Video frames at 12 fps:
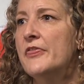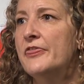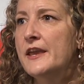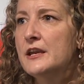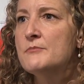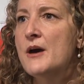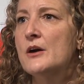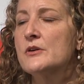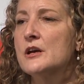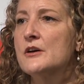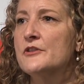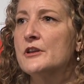Think
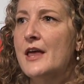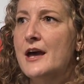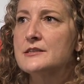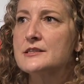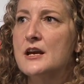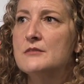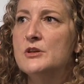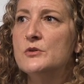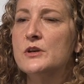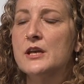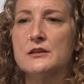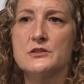about the last time you
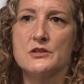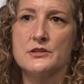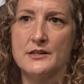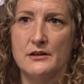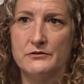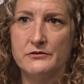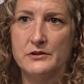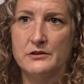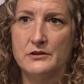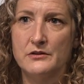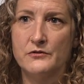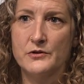kicked yourself
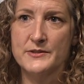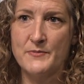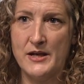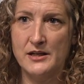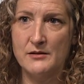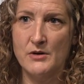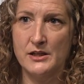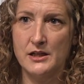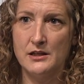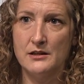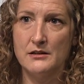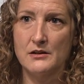for spending
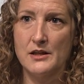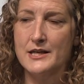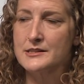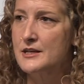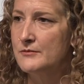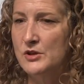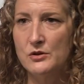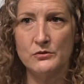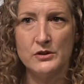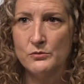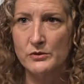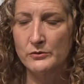money, the last time
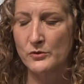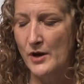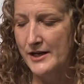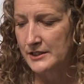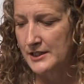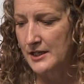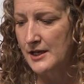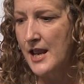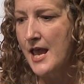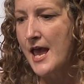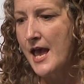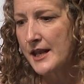you regretted it,
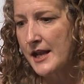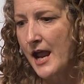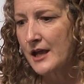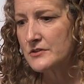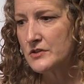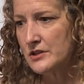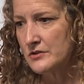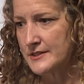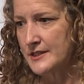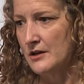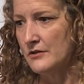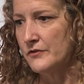and ask
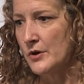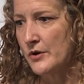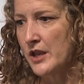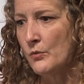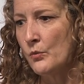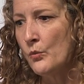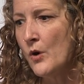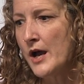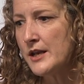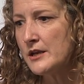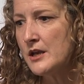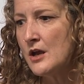yourself, okay,
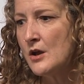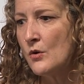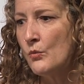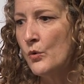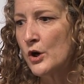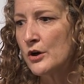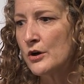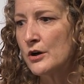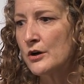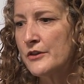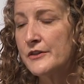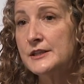what
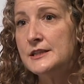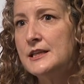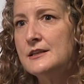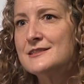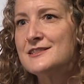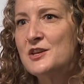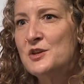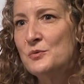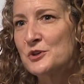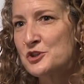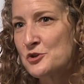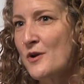were the needs that you
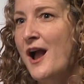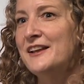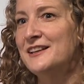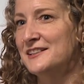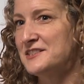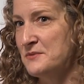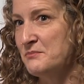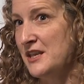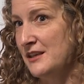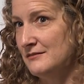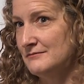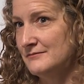were trying to
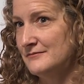meet?